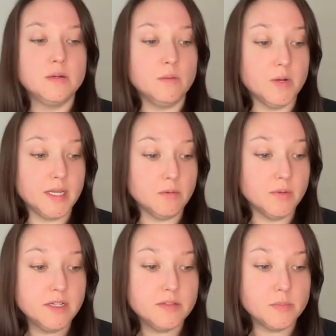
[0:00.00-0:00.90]
We want to get
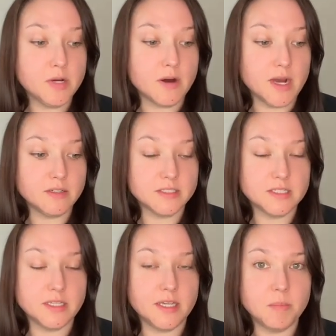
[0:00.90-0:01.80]
rid of the bureaucracy